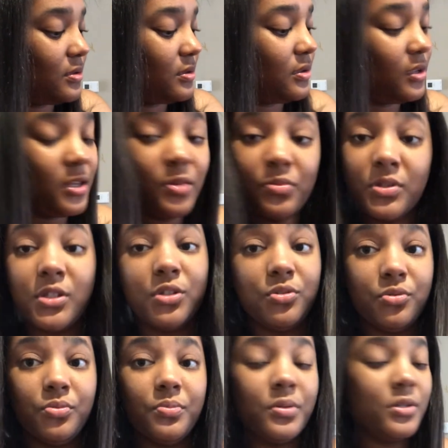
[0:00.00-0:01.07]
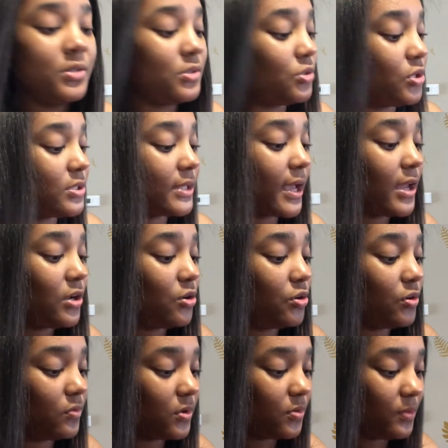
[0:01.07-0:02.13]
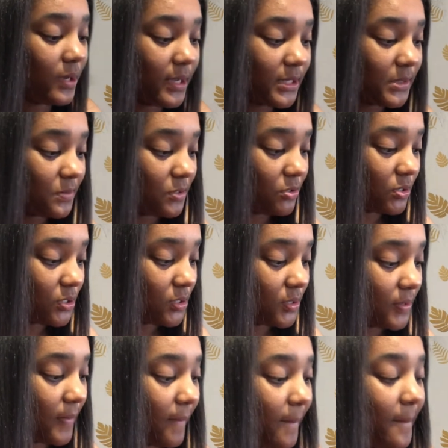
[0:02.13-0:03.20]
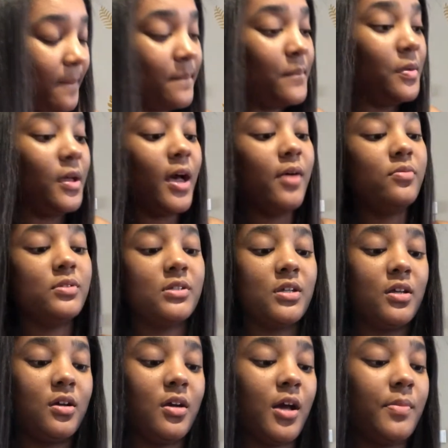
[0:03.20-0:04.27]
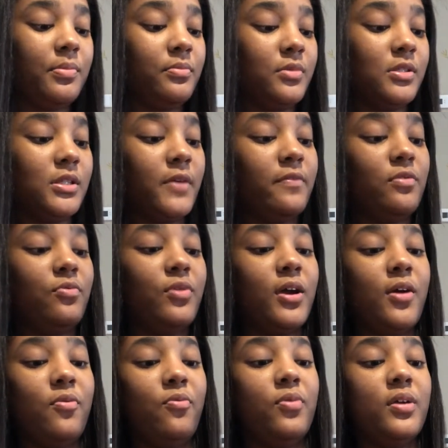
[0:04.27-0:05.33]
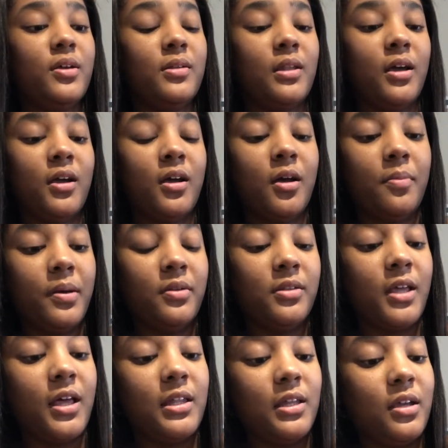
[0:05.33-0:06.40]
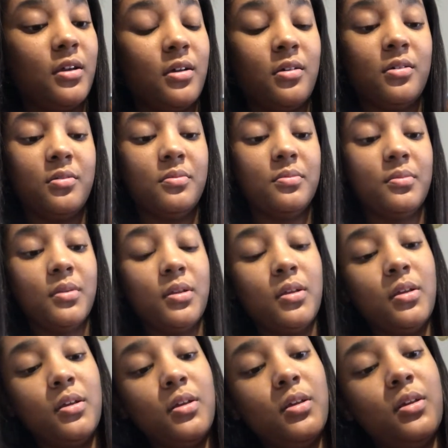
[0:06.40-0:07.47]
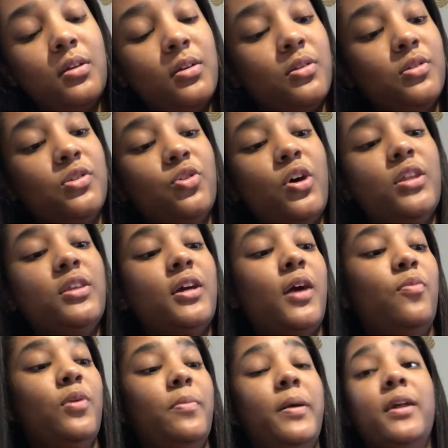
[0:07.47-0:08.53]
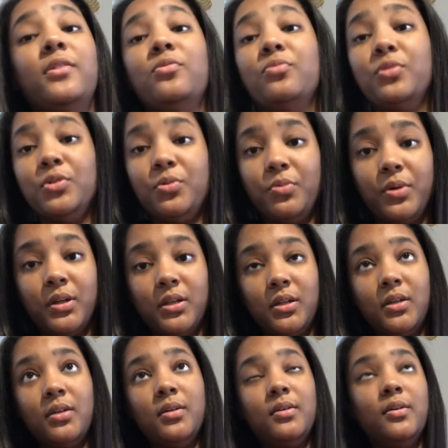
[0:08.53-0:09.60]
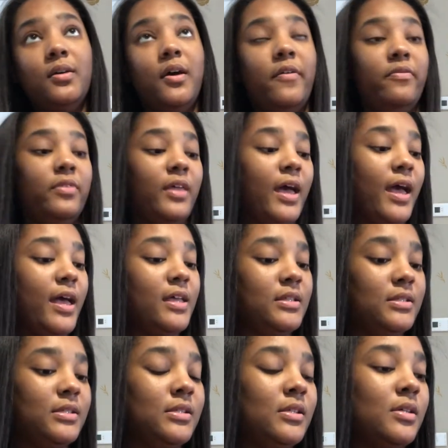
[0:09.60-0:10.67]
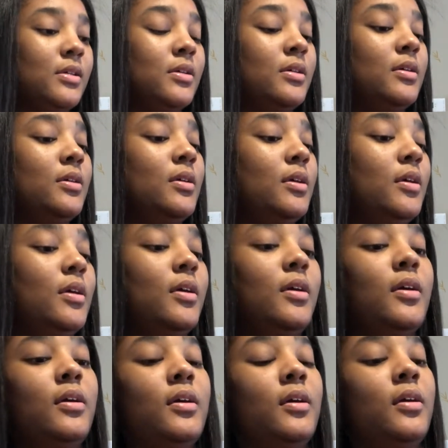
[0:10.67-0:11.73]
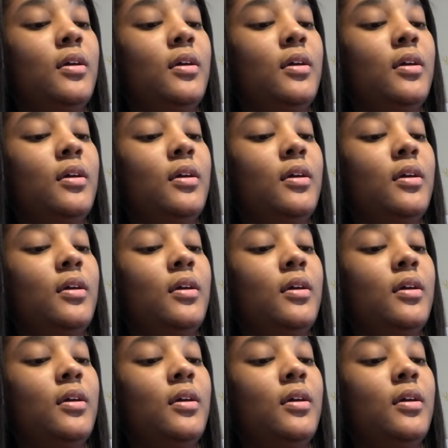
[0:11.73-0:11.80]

And it was the dupe. So I was like, I know the real one gotta smell good. But I was getting compliments everywhere I went, like, about that Lancome. So I think I wanna buy the real one of that.